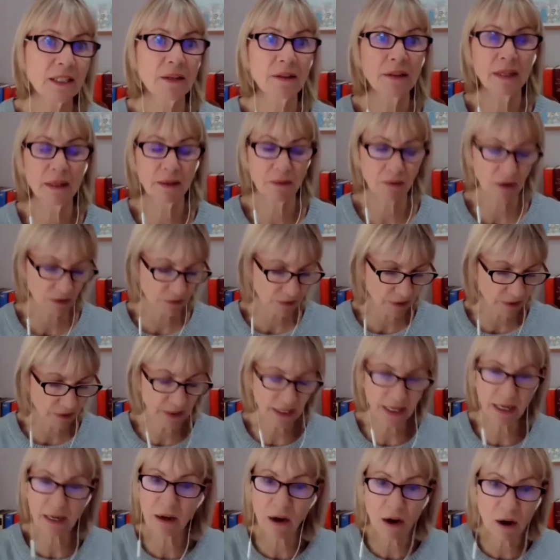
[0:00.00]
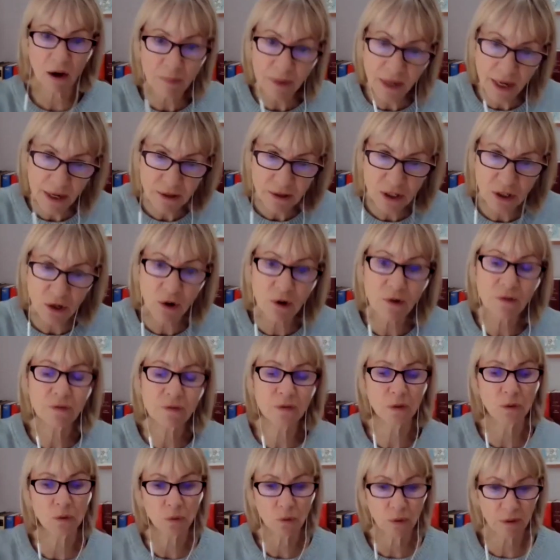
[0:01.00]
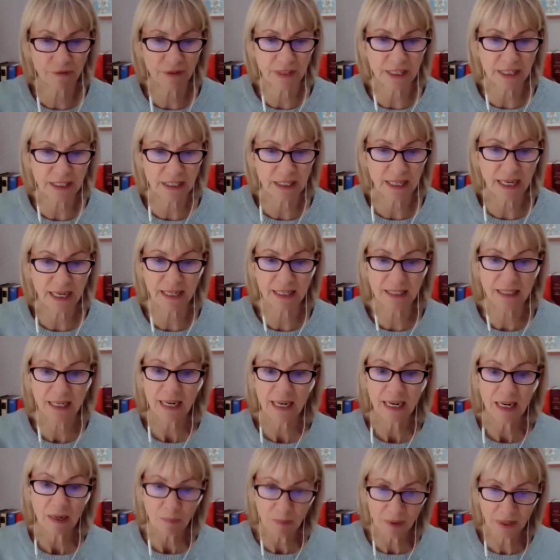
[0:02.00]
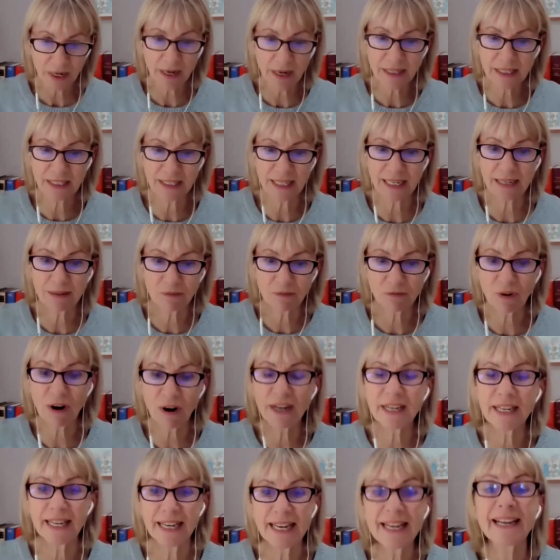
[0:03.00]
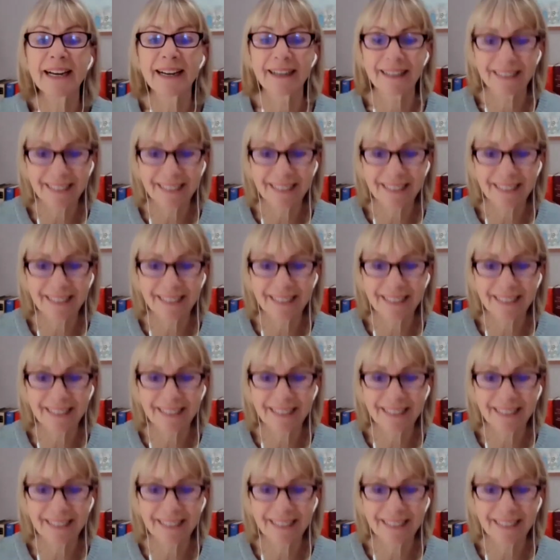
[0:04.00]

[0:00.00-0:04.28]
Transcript: and you know the, the alarm goes off and all of these things but i sit right here